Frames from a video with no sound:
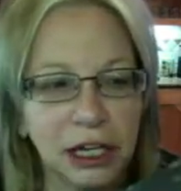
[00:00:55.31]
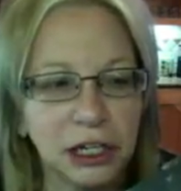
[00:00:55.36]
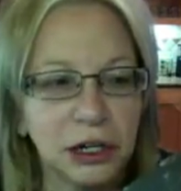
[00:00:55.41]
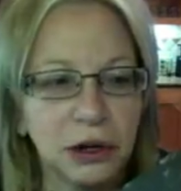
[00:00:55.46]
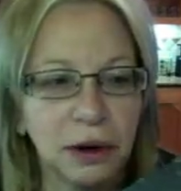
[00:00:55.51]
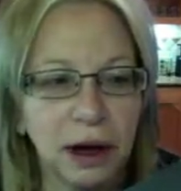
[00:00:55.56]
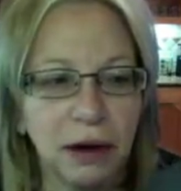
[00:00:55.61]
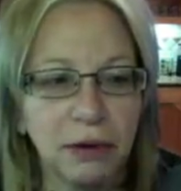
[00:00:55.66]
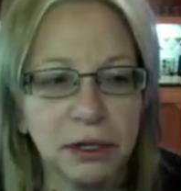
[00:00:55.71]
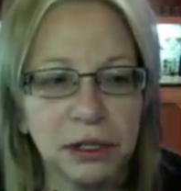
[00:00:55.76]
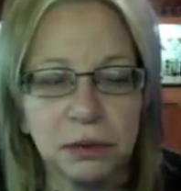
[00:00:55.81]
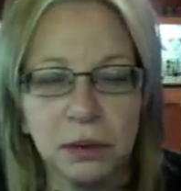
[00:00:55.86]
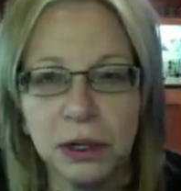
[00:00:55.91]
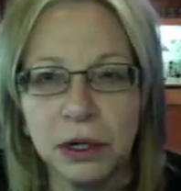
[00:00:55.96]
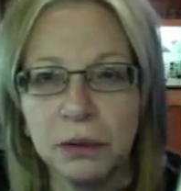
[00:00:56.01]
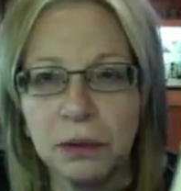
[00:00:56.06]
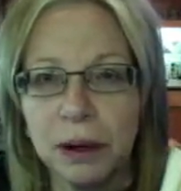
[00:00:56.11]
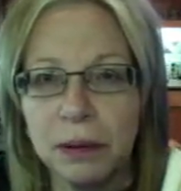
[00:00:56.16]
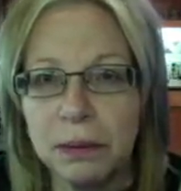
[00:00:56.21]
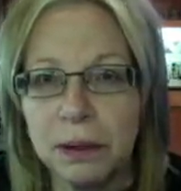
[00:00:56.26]
No, I always
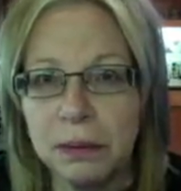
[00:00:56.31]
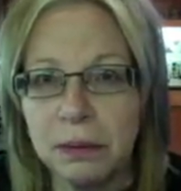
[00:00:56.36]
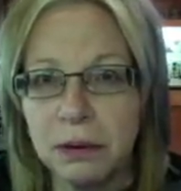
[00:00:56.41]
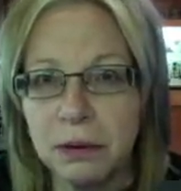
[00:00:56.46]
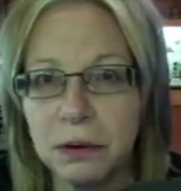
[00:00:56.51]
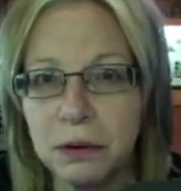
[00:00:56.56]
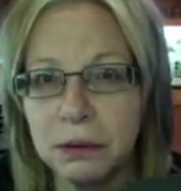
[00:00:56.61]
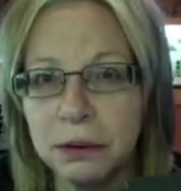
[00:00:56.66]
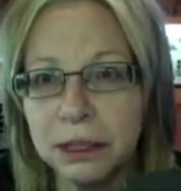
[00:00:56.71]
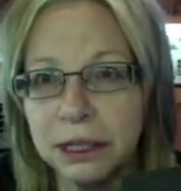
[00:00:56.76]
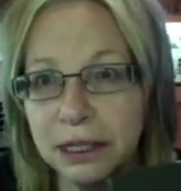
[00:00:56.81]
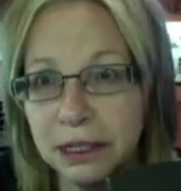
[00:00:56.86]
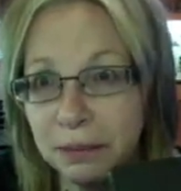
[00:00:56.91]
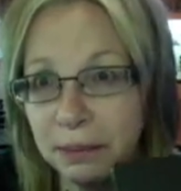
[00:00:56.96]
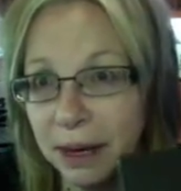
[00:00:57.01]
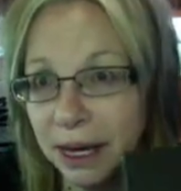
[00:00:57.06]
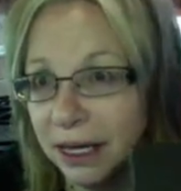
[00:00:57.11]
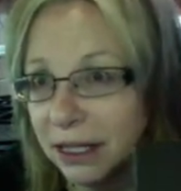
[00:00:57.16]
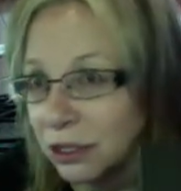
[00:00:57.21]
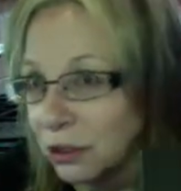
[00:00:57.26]
wondered why people were willing to
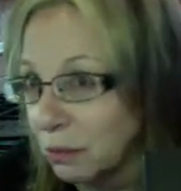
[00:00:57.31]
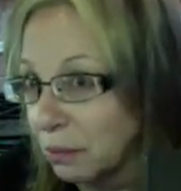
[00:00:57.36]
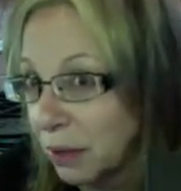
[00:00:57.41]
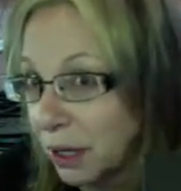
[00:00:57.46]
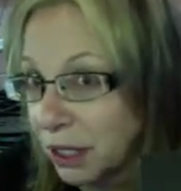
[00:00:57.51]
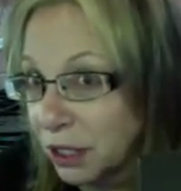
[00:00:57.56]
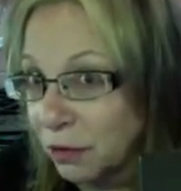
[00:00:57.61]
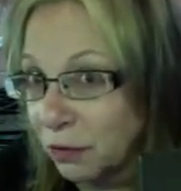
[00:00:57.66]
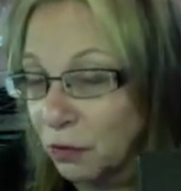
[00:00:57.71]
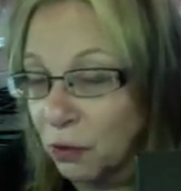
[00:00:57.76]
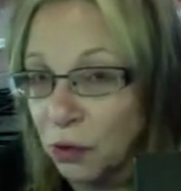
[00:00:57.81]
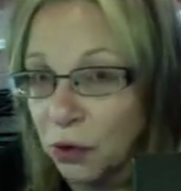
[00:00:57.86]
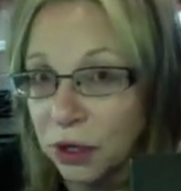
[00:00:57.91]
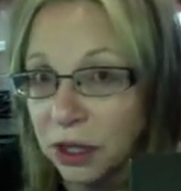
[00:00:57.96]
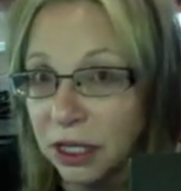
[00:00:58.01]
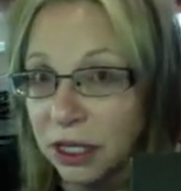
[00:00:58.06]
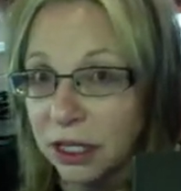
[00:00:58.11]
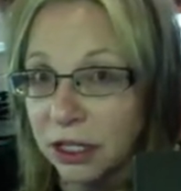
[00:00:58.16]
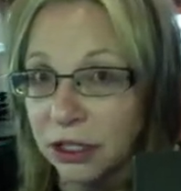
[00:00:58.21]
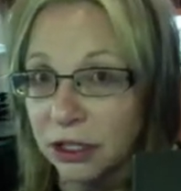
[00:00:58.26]
pay so much for
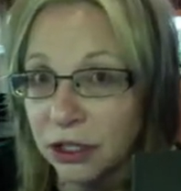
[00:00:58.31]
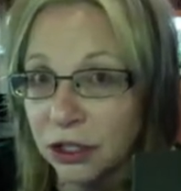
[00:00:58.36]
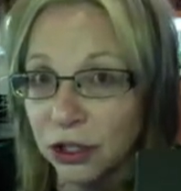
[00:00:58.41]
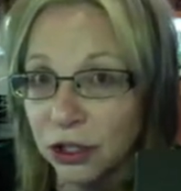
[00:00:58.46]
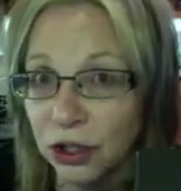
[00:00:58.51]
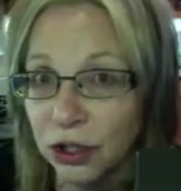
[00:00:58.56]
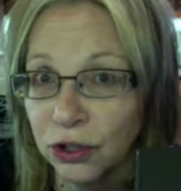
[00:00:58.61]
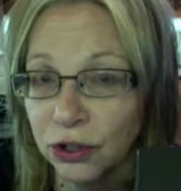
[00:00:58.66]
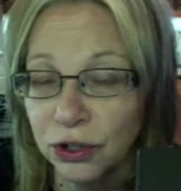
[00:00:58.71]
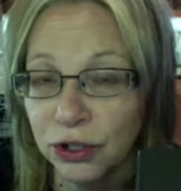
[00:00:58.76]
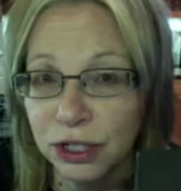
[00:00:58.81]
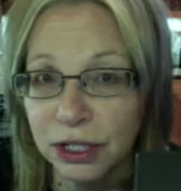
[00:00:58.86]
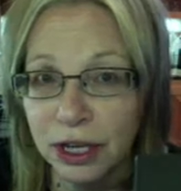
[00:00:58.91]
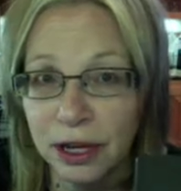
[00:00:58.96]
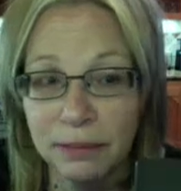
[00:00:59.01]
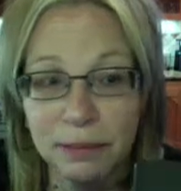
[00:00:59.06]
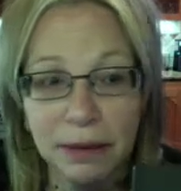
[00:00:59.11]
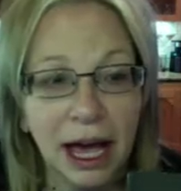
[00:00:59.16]
these journals.